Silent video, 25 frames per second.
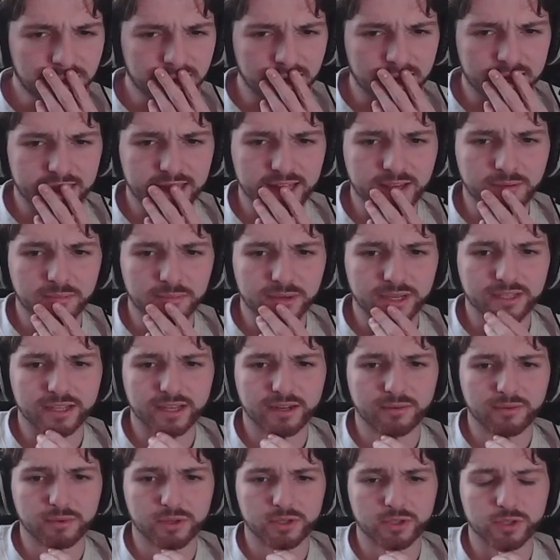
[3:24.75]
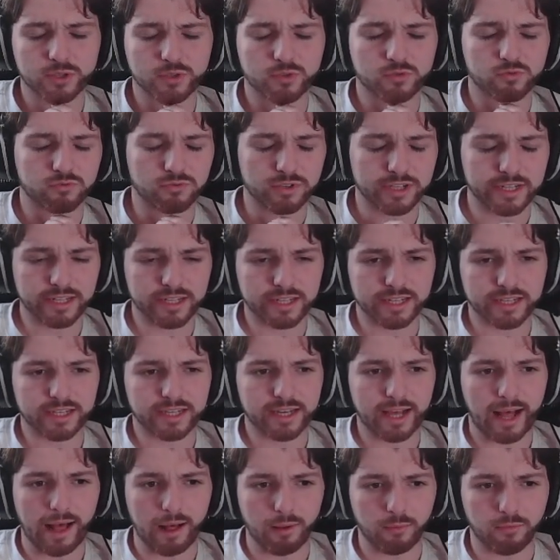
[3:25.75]
I think B-side was just really
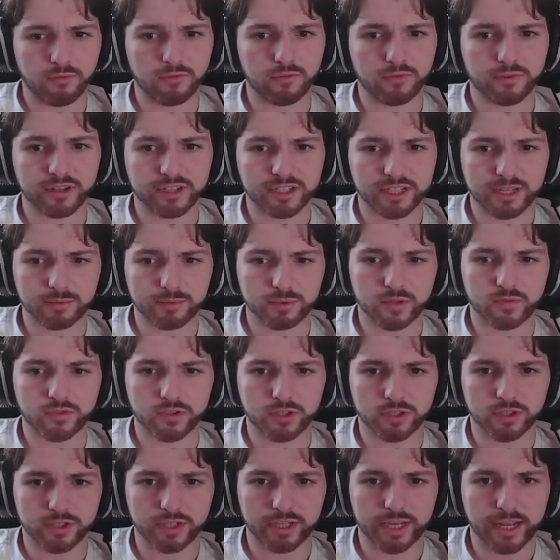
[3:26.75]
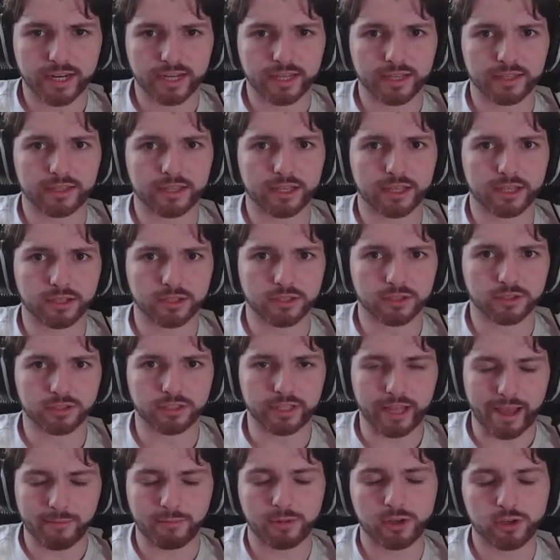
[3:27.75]
helpful in terms of just getting the
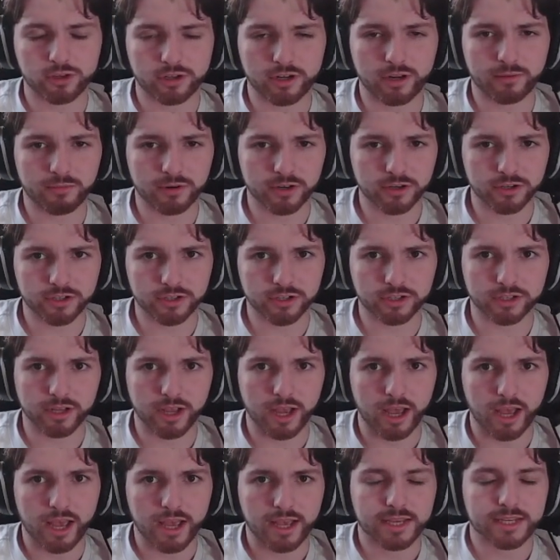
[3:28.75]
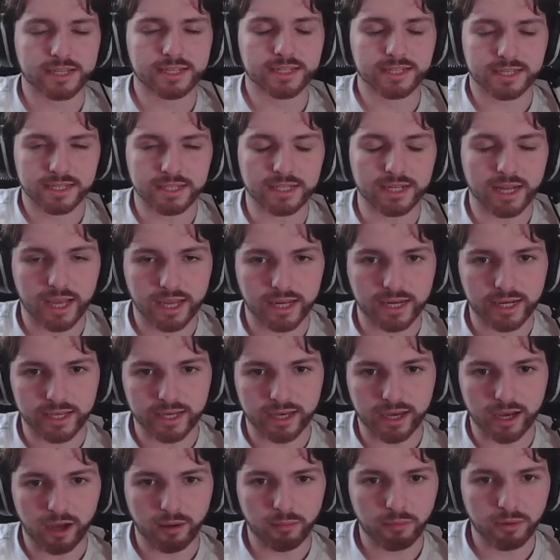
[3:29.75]
damage numbers just slightly
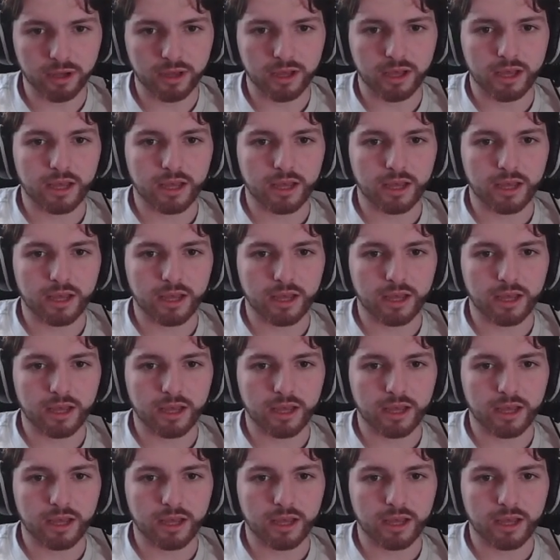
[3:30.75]
up,